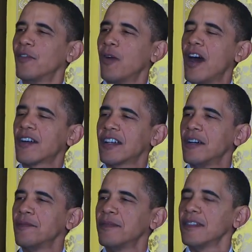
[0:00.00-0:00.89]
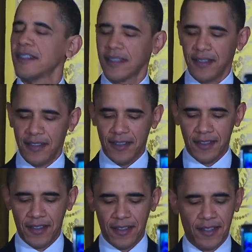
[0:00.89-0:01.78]
Welcome
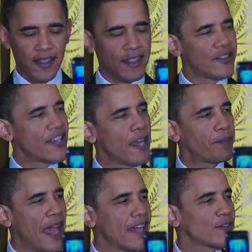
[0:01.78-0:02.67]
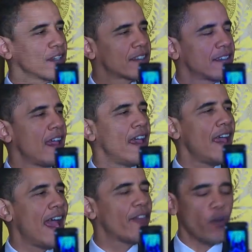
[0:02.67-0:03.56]
to St. Patrick's
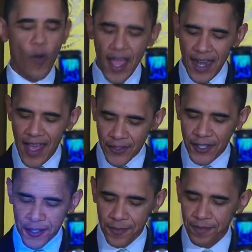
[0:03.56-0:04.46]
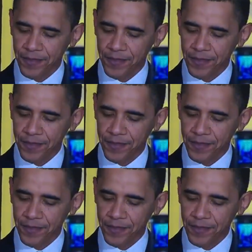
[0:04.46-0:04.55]
Day at the White House